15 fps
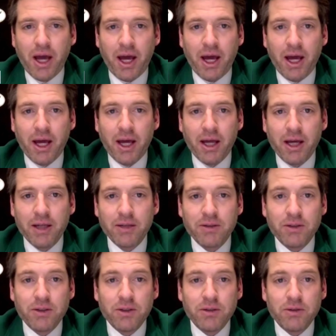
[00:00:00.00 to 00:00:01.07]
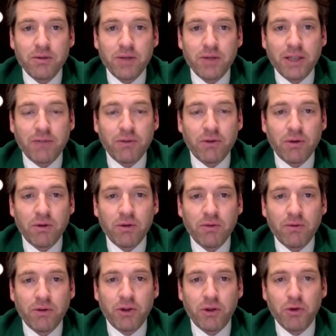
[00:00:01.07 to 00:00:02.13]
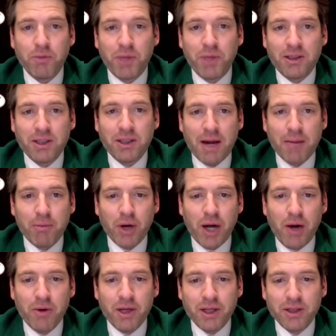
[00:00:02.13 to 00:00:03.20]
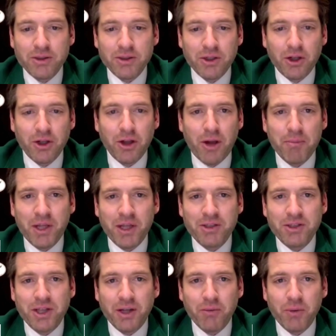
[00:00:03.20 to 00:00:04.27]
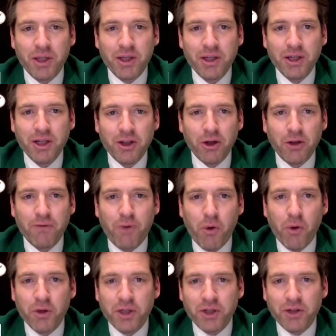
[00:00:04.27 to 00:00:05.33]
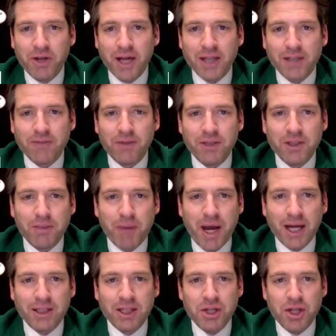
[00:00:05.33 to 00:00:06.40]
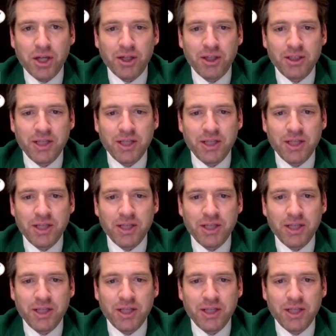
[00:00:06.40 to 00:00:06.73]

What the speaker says: And thanks for doing BTI proud as an alumnus, and we look forward to your next visit back to Ithaca.